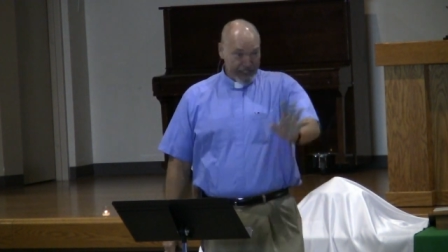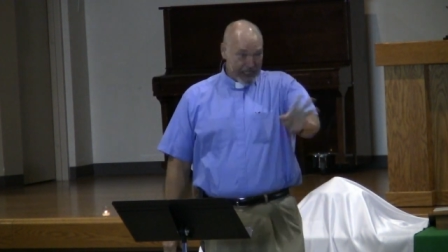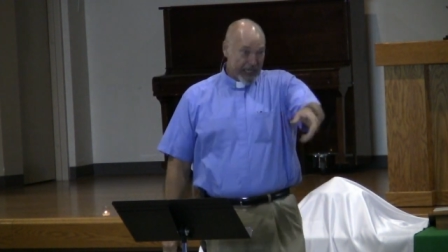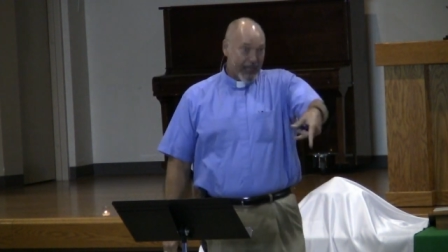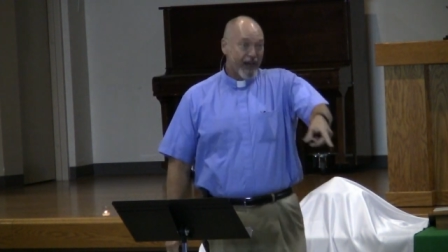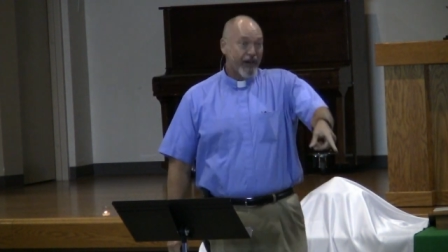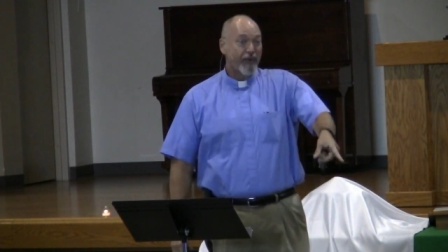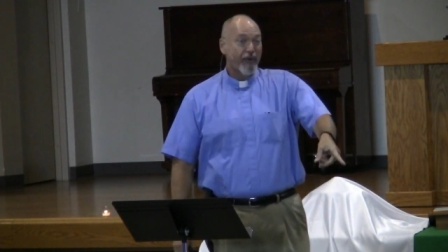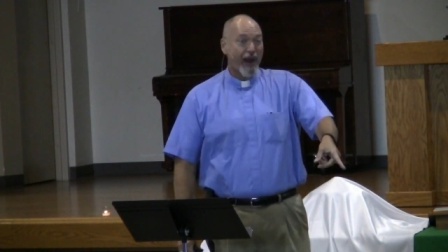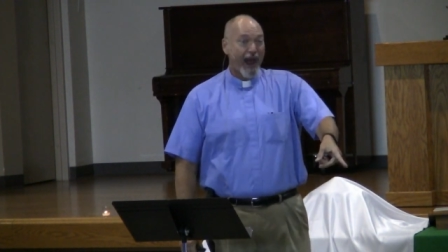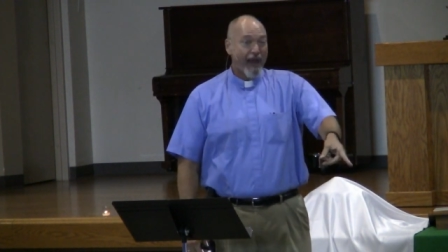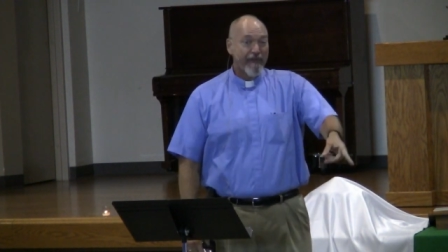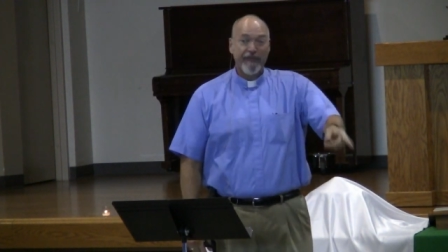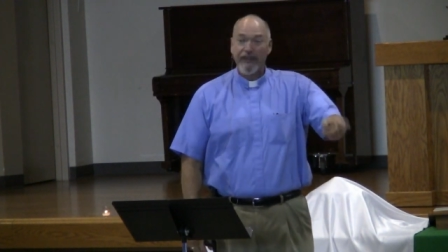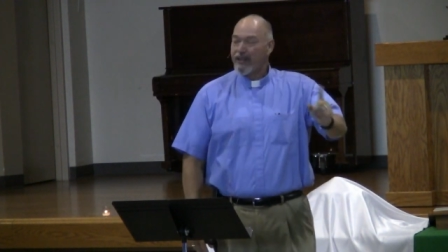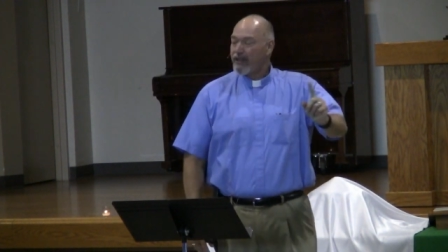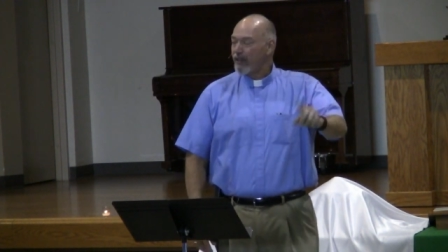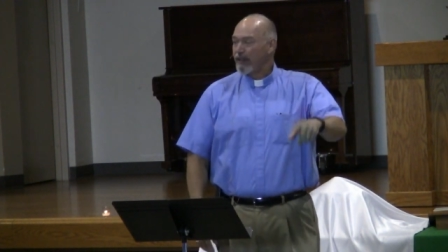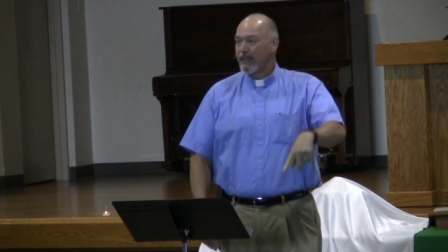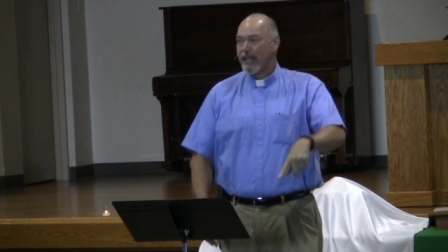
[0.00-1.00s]

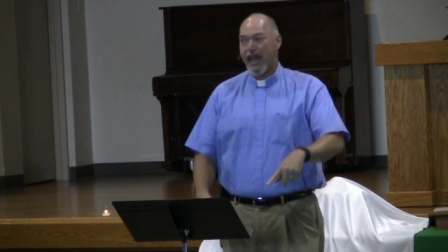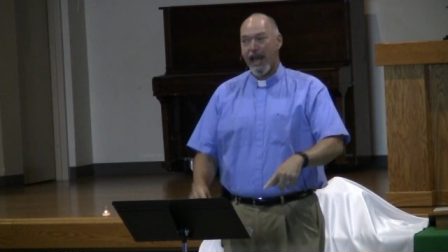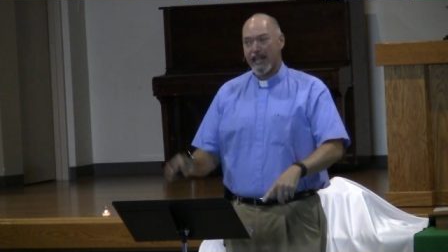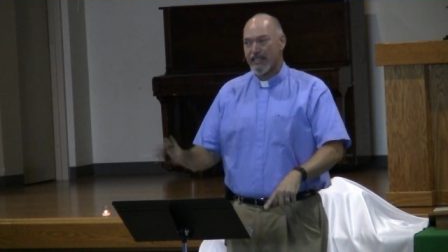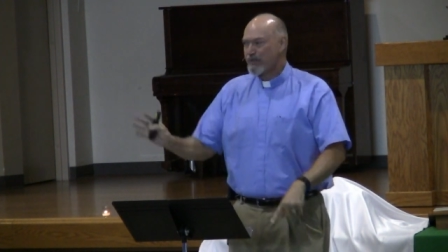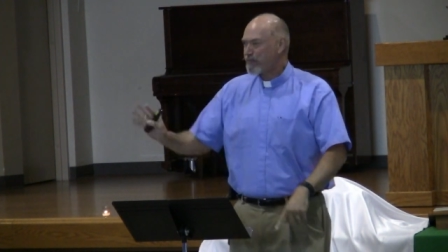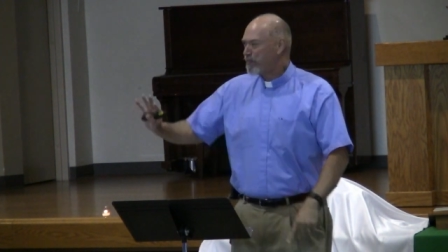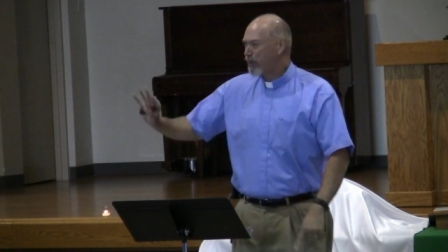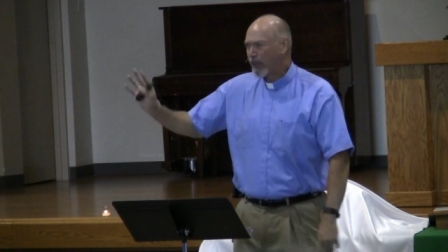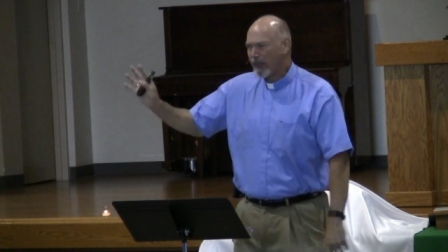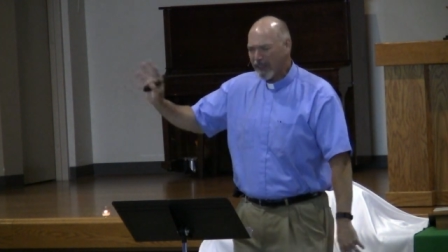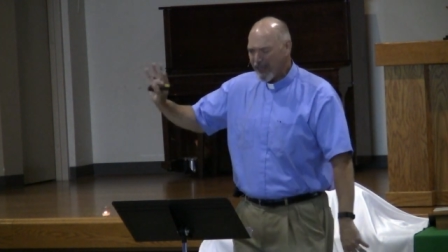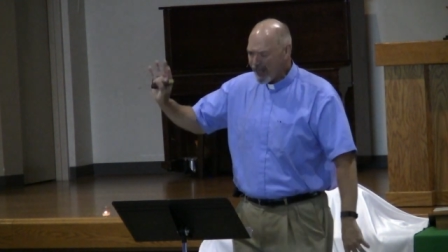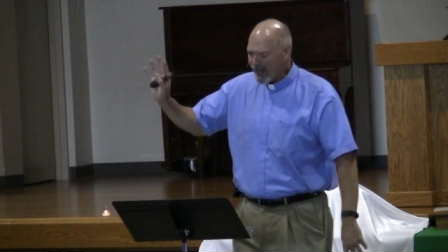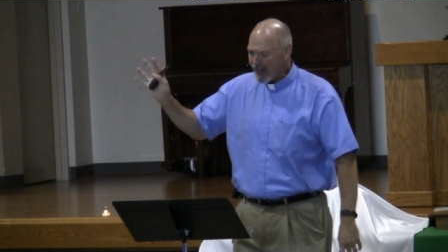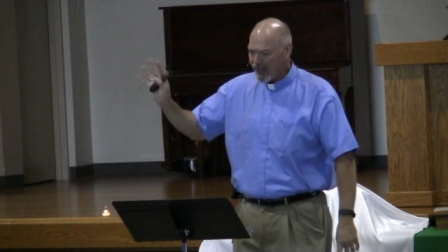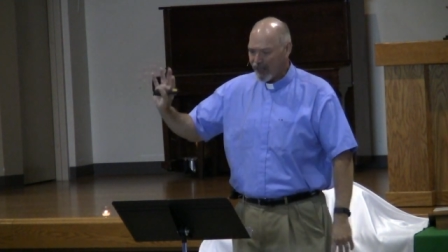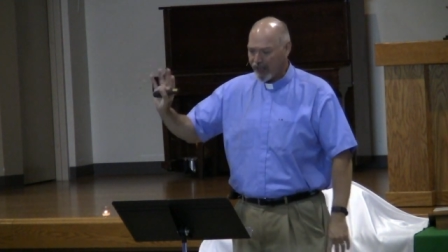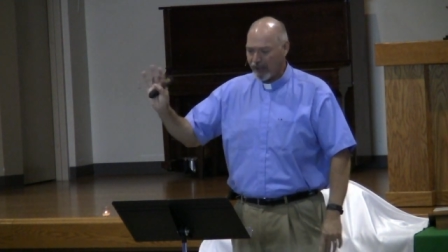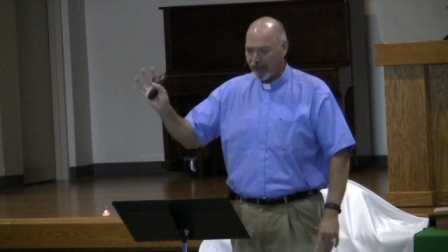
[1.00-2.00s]
Geographical, yes.
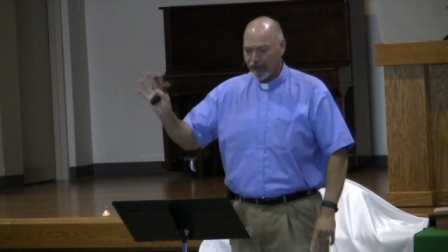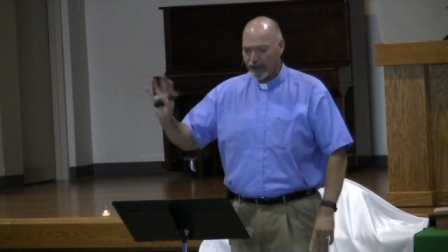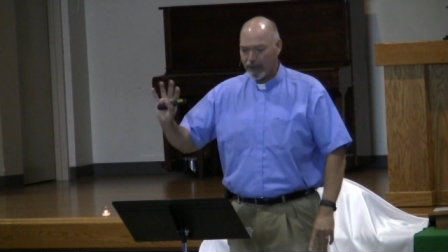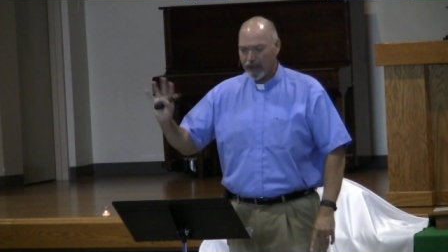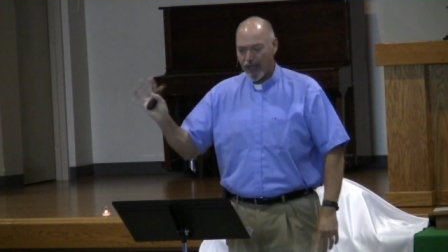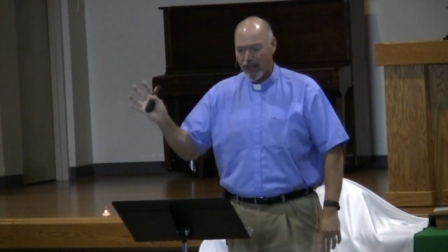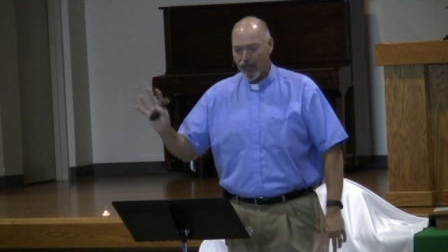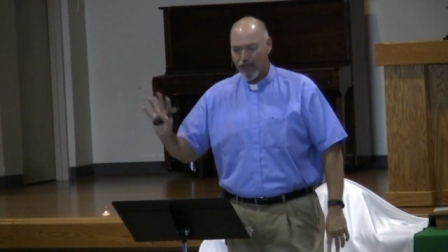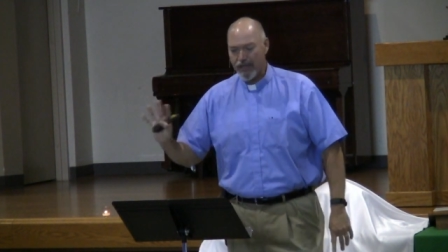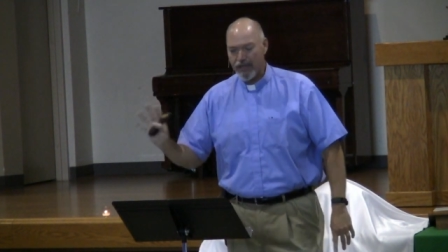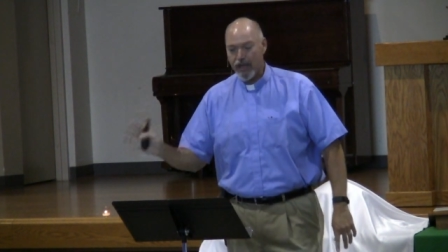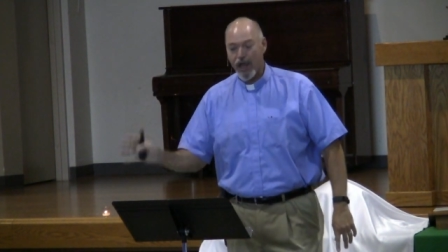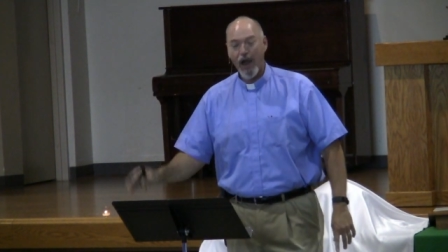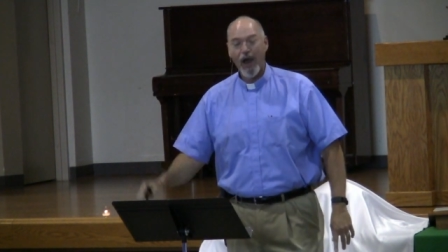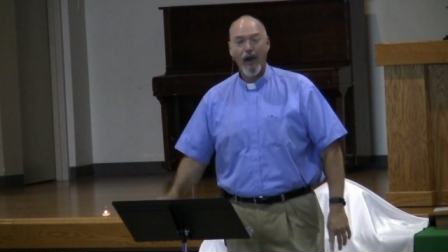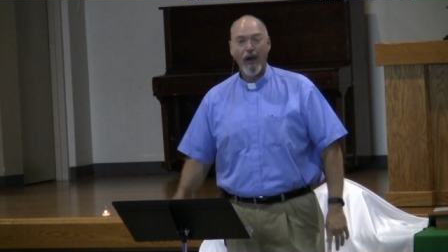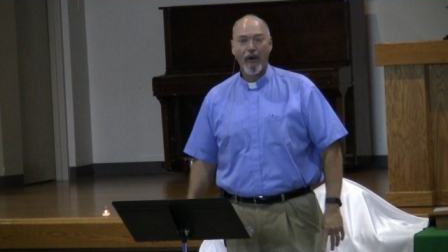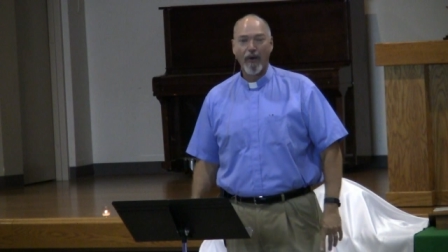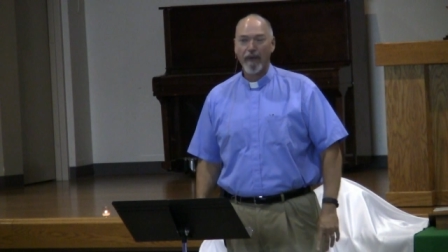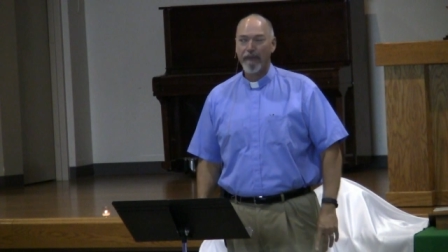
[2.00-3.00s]
Political,
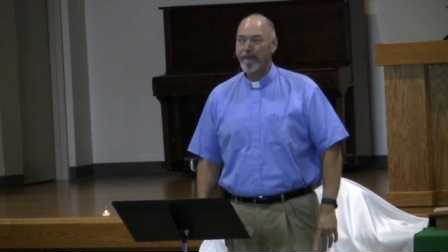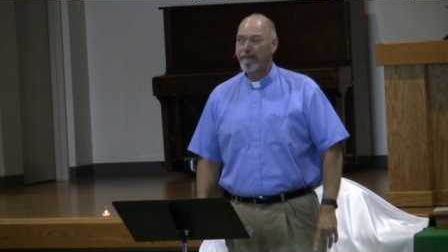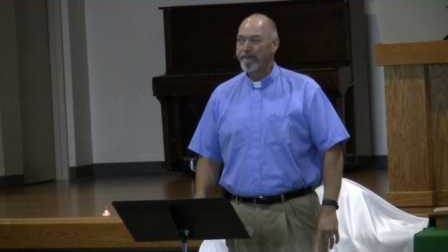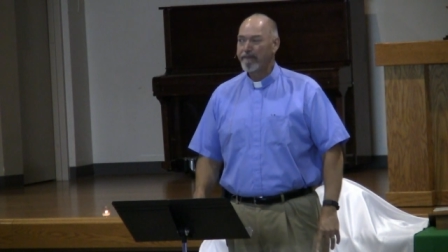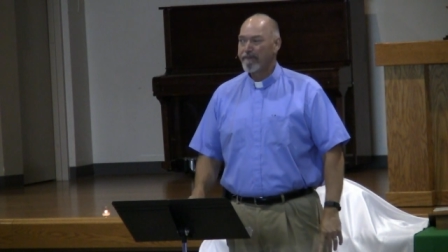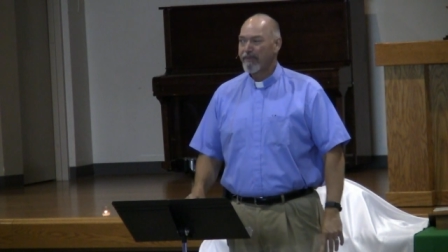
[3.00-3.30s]
no.